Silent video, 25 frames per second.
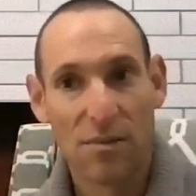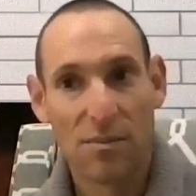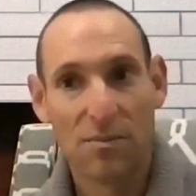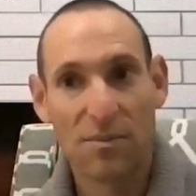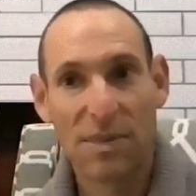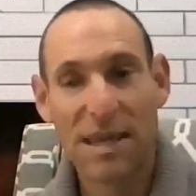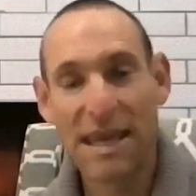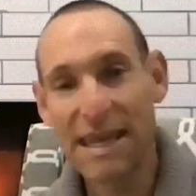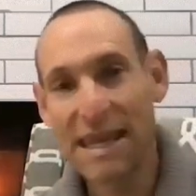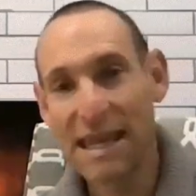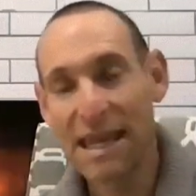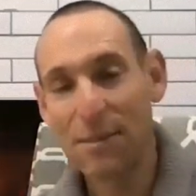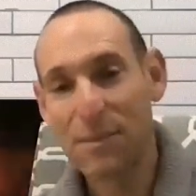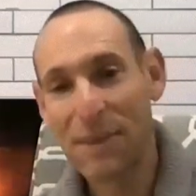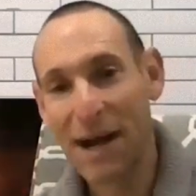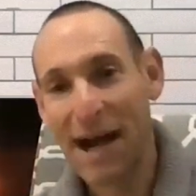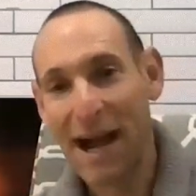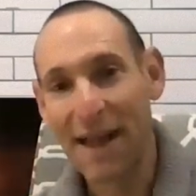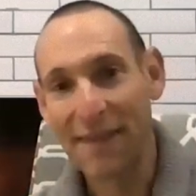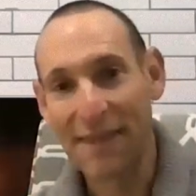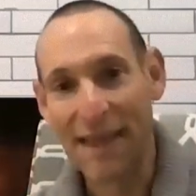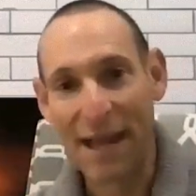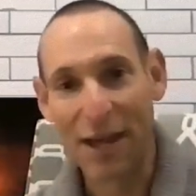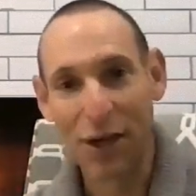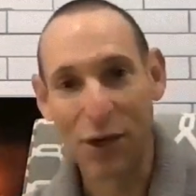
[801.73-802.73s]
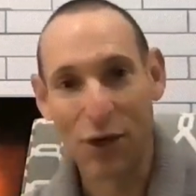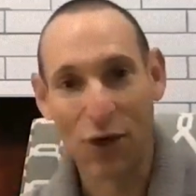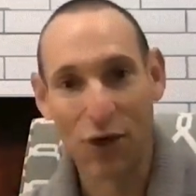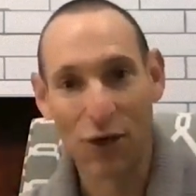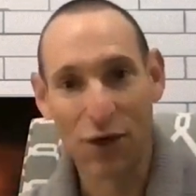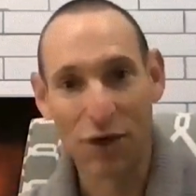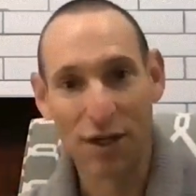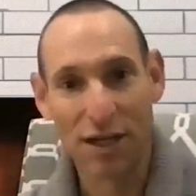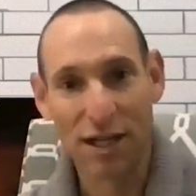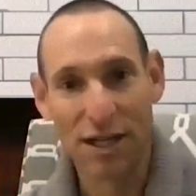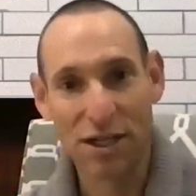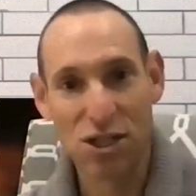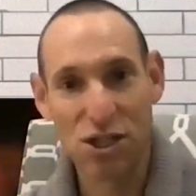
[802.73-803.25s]
peeking behind that
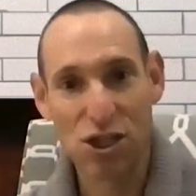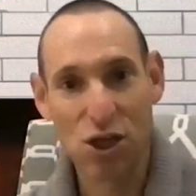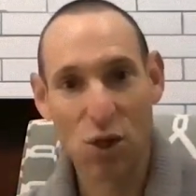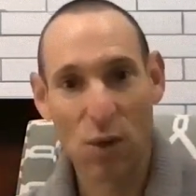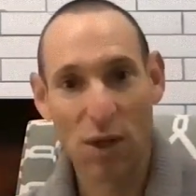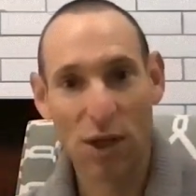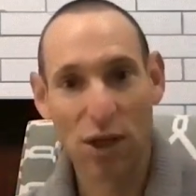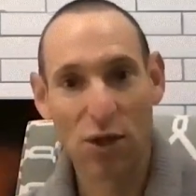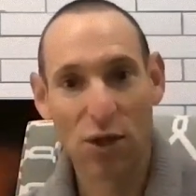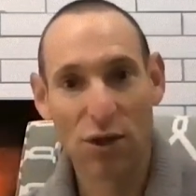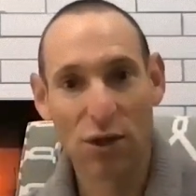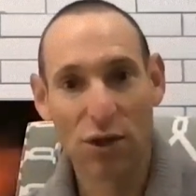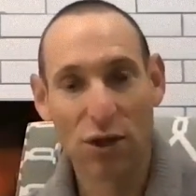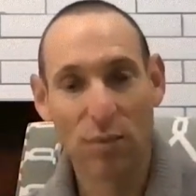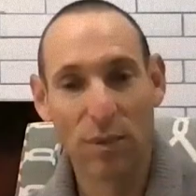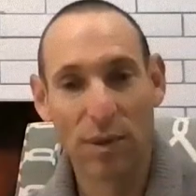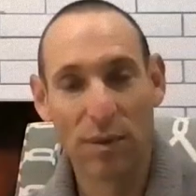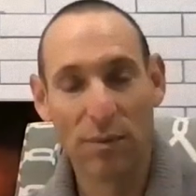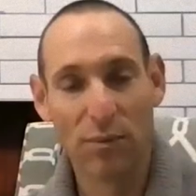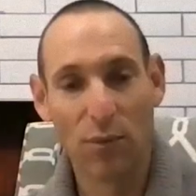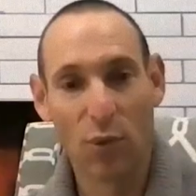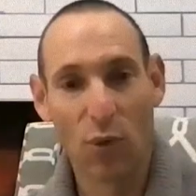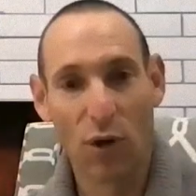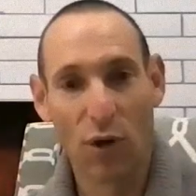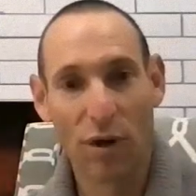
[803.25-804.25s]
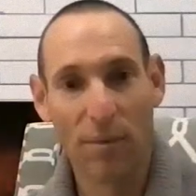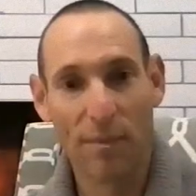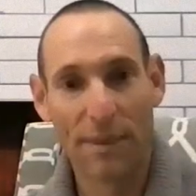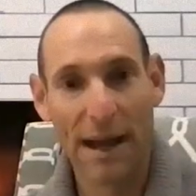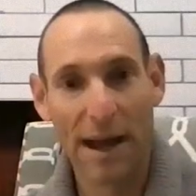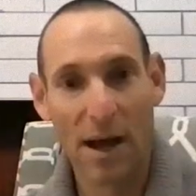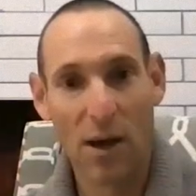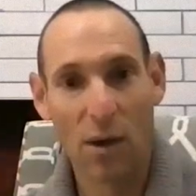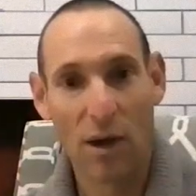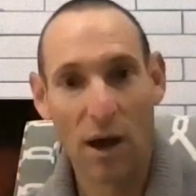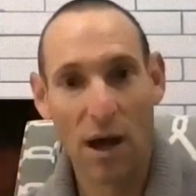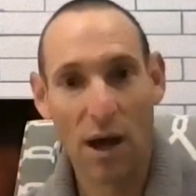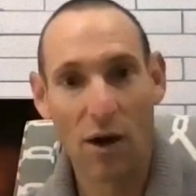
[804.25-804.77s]
curtain and showing you a little bit more
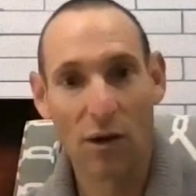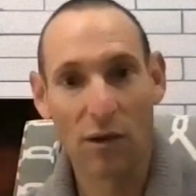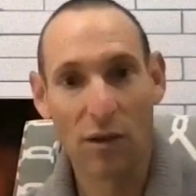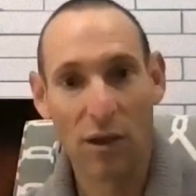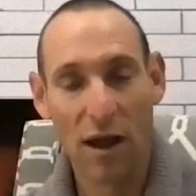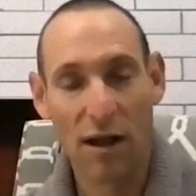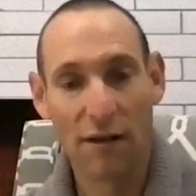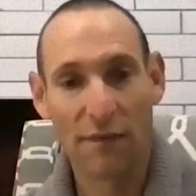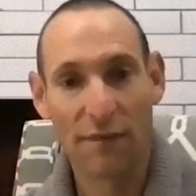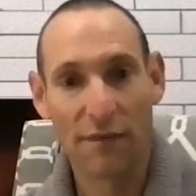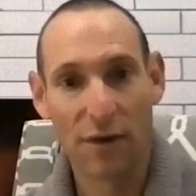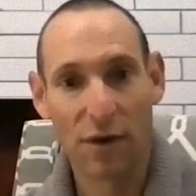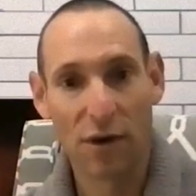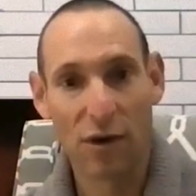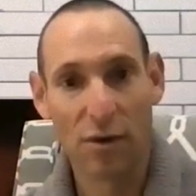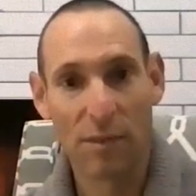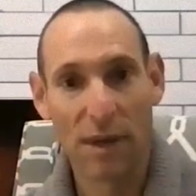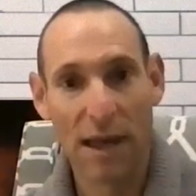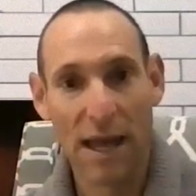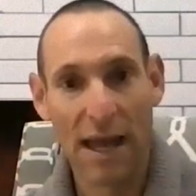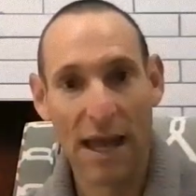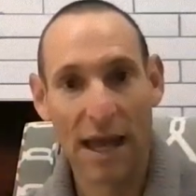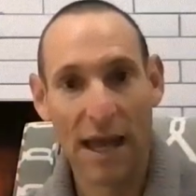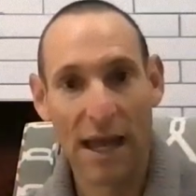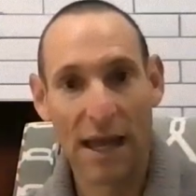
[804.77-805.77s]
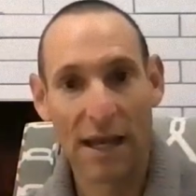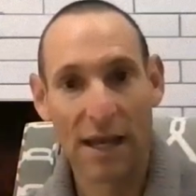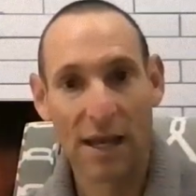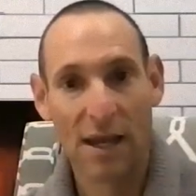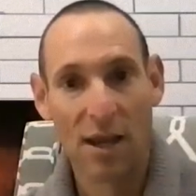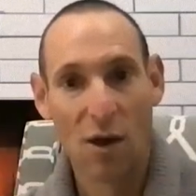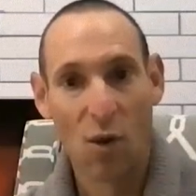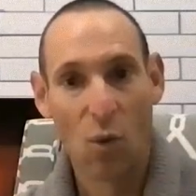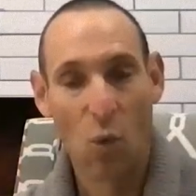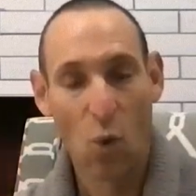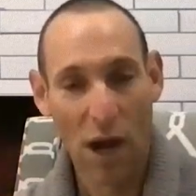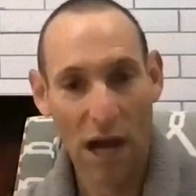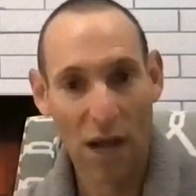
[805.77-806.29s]
about our law firm and
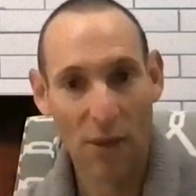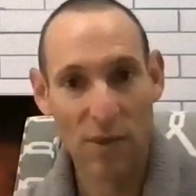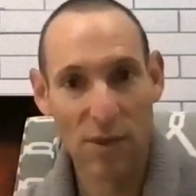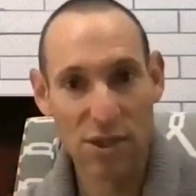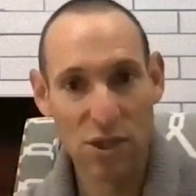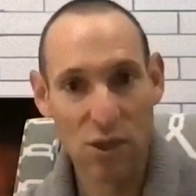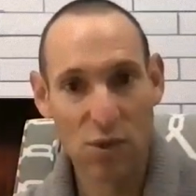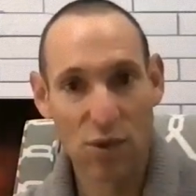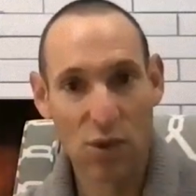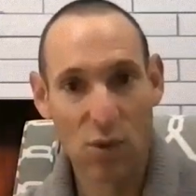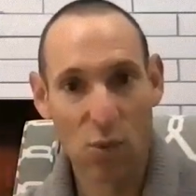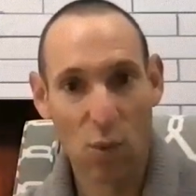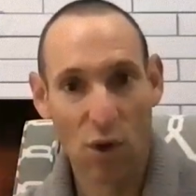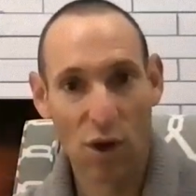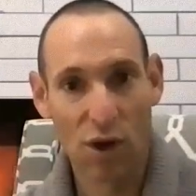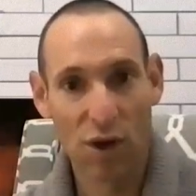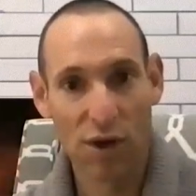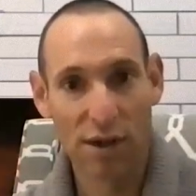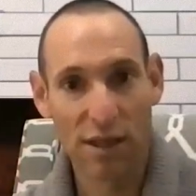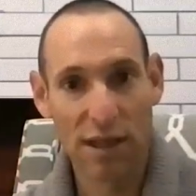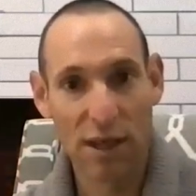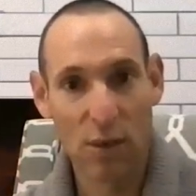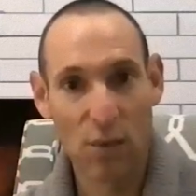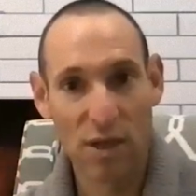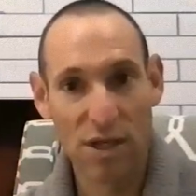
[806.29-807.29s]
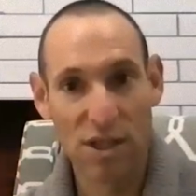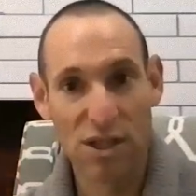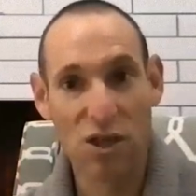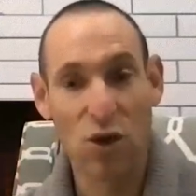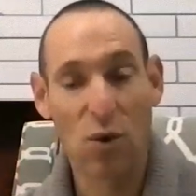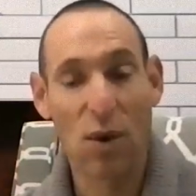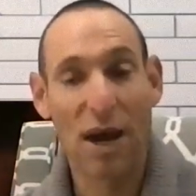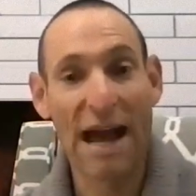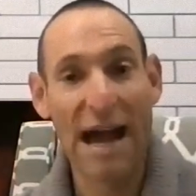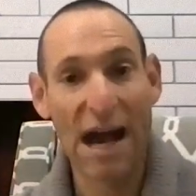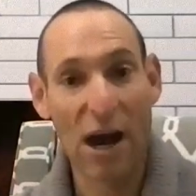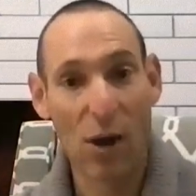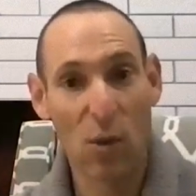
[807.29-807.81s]
why we do the work that we do,
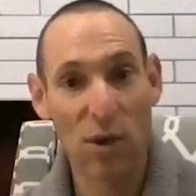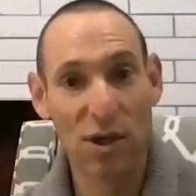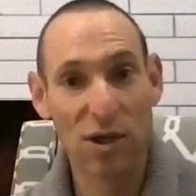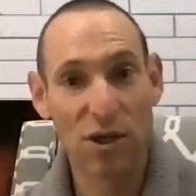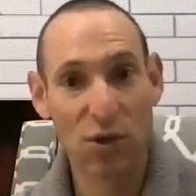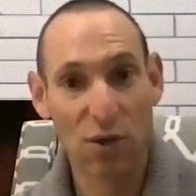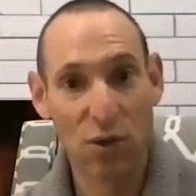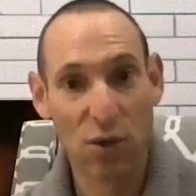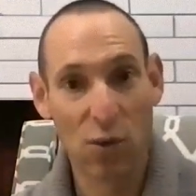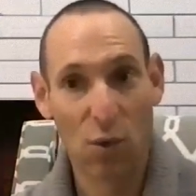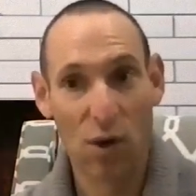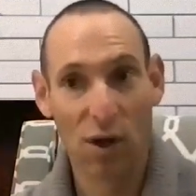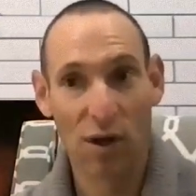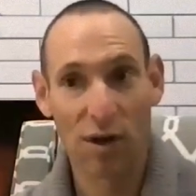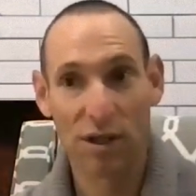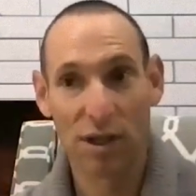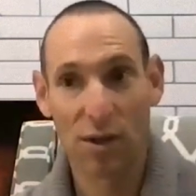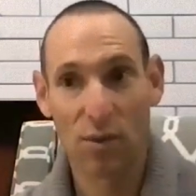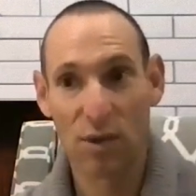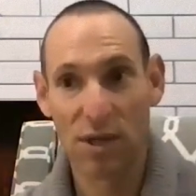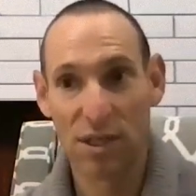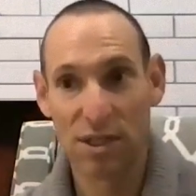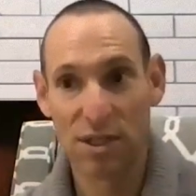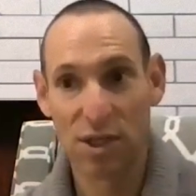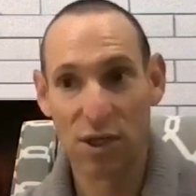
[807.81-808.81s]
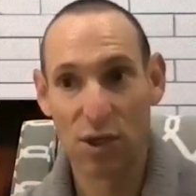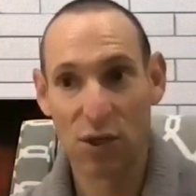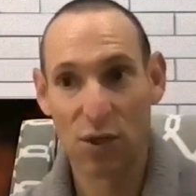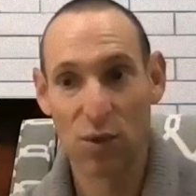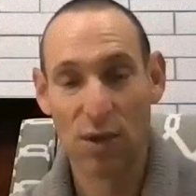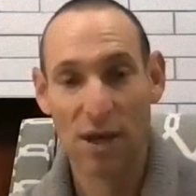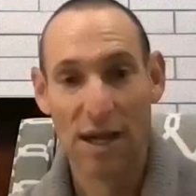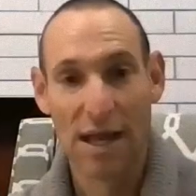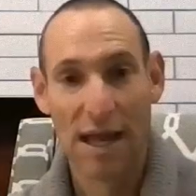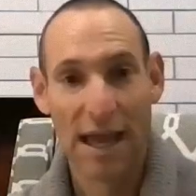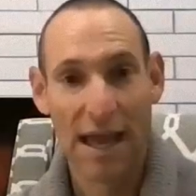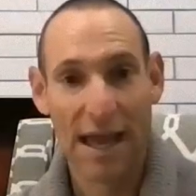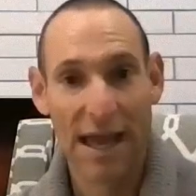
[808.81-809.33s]
how we do the work that we do,
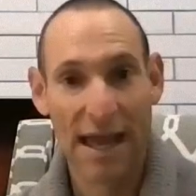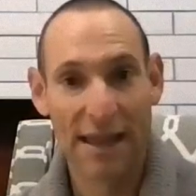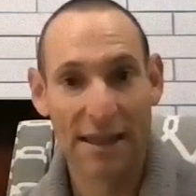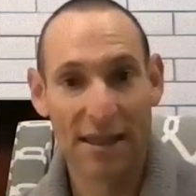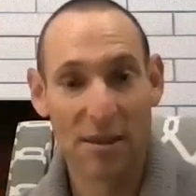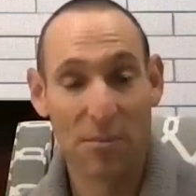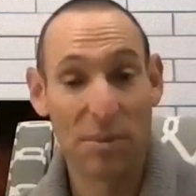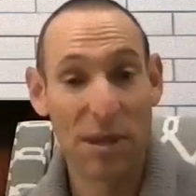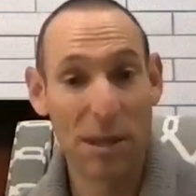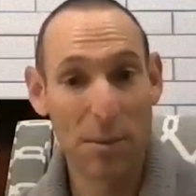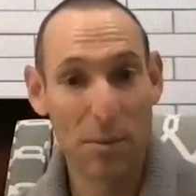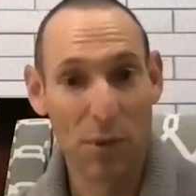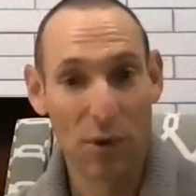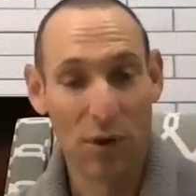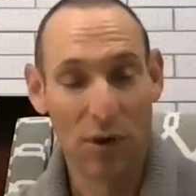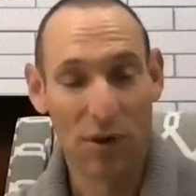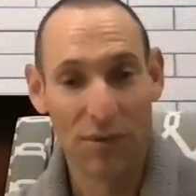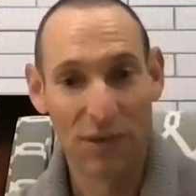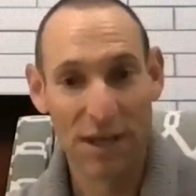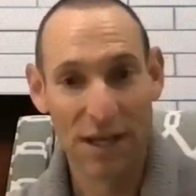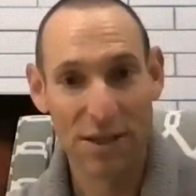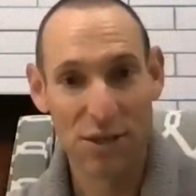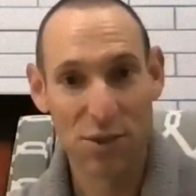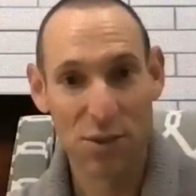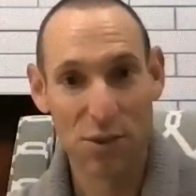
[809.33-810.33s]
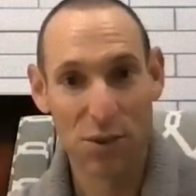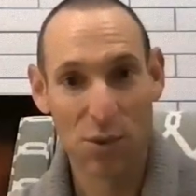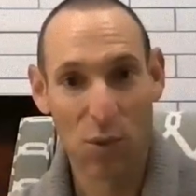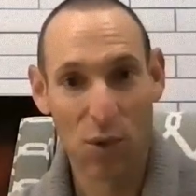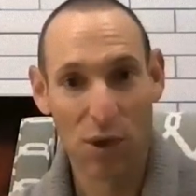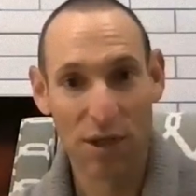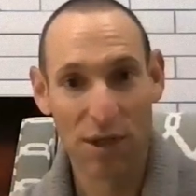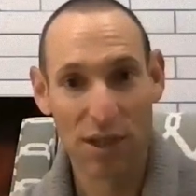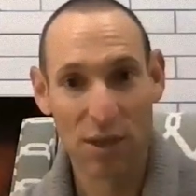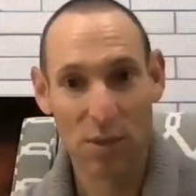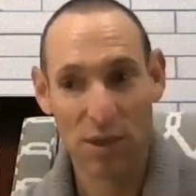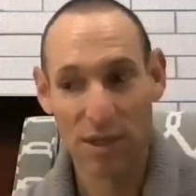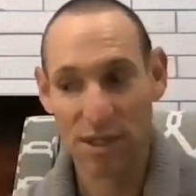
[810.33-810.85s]
and the people that do the
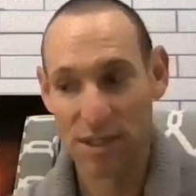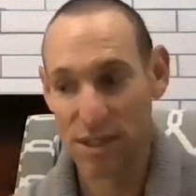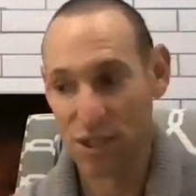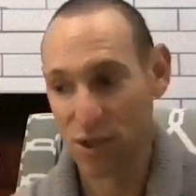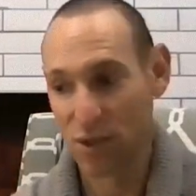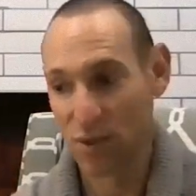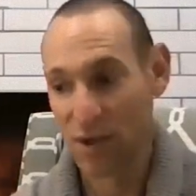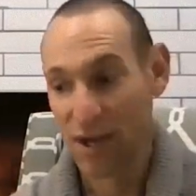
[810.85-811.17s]
work that we do.